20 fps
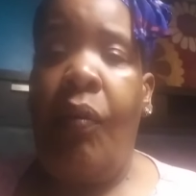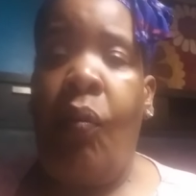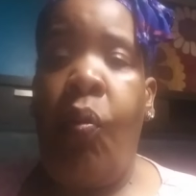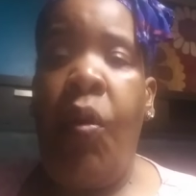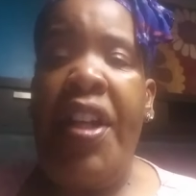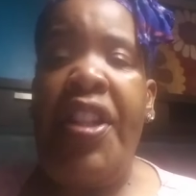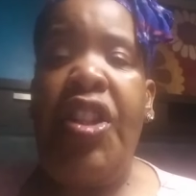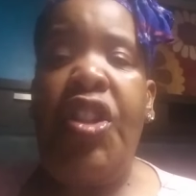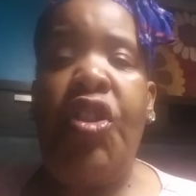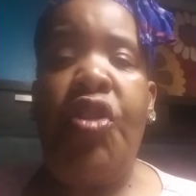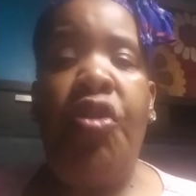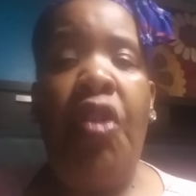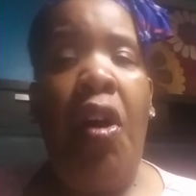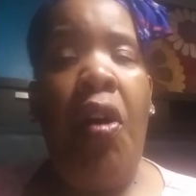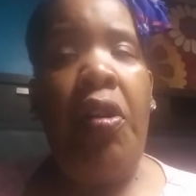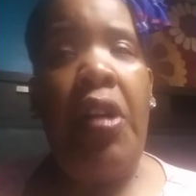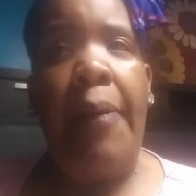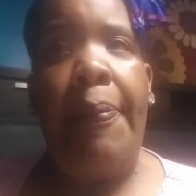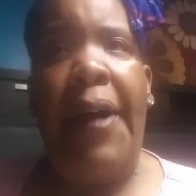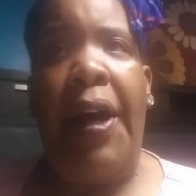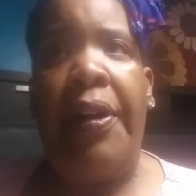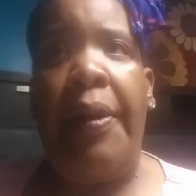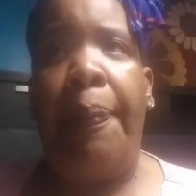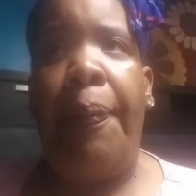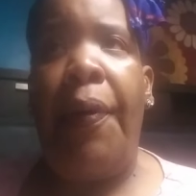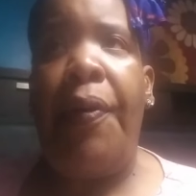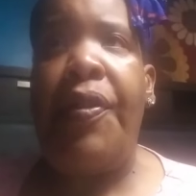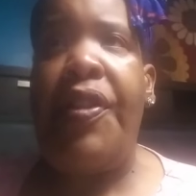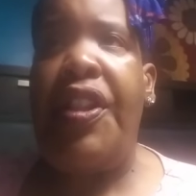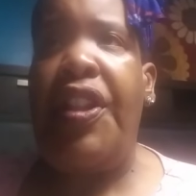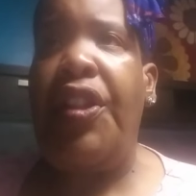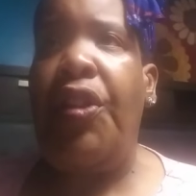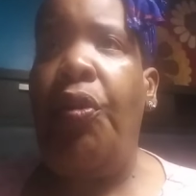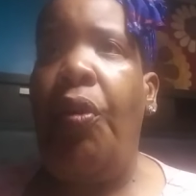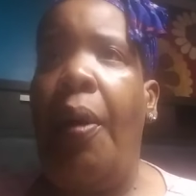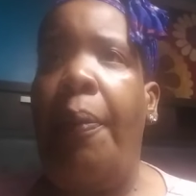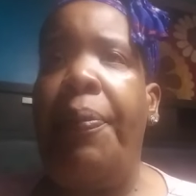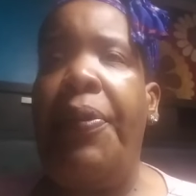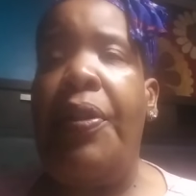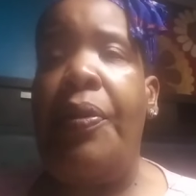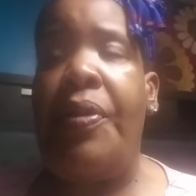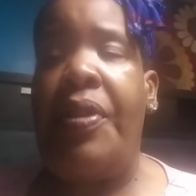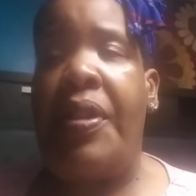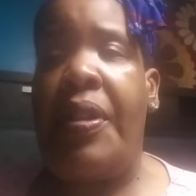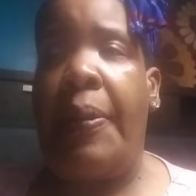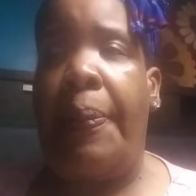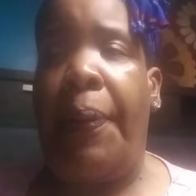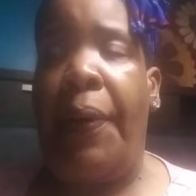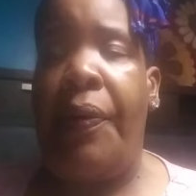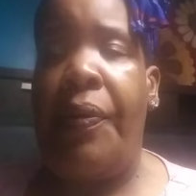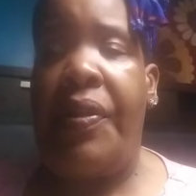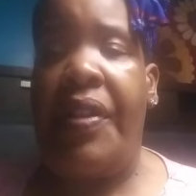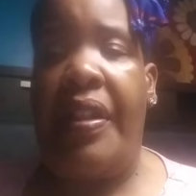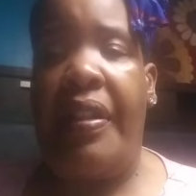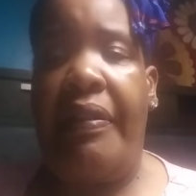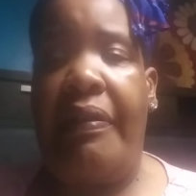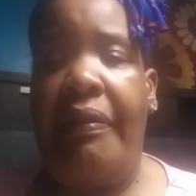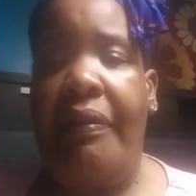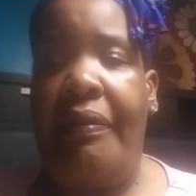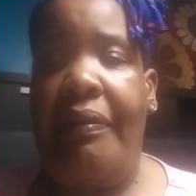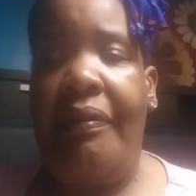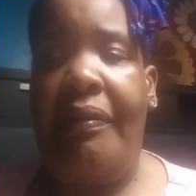What's strong about a person who abuses a person?